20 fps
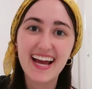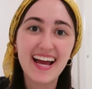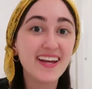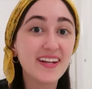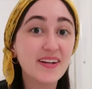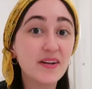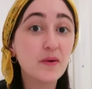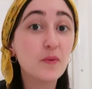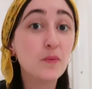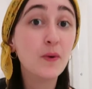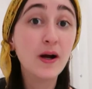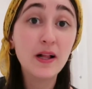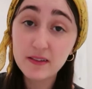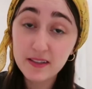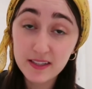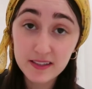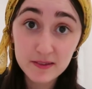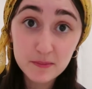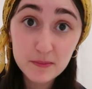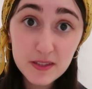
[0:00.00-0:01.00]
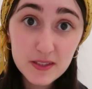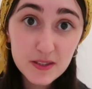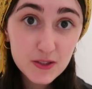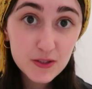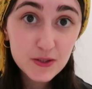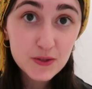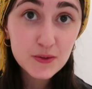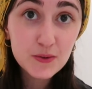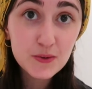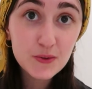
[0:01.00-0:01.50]
and welcome
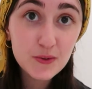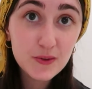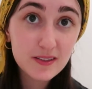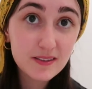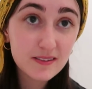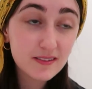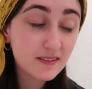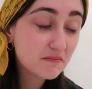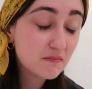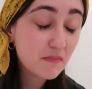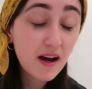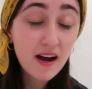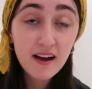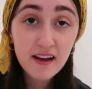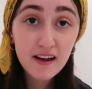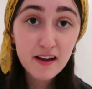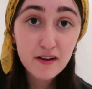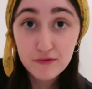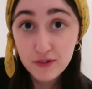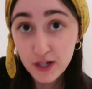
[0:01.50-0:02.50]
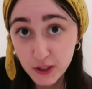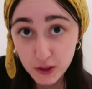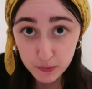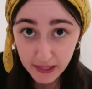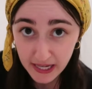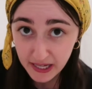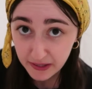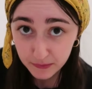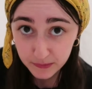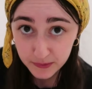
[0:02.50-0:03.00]
to my French
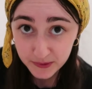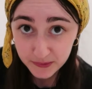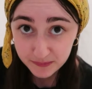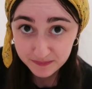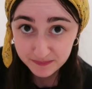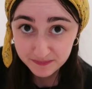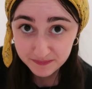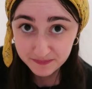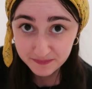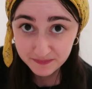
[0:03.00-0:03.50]
bathroom.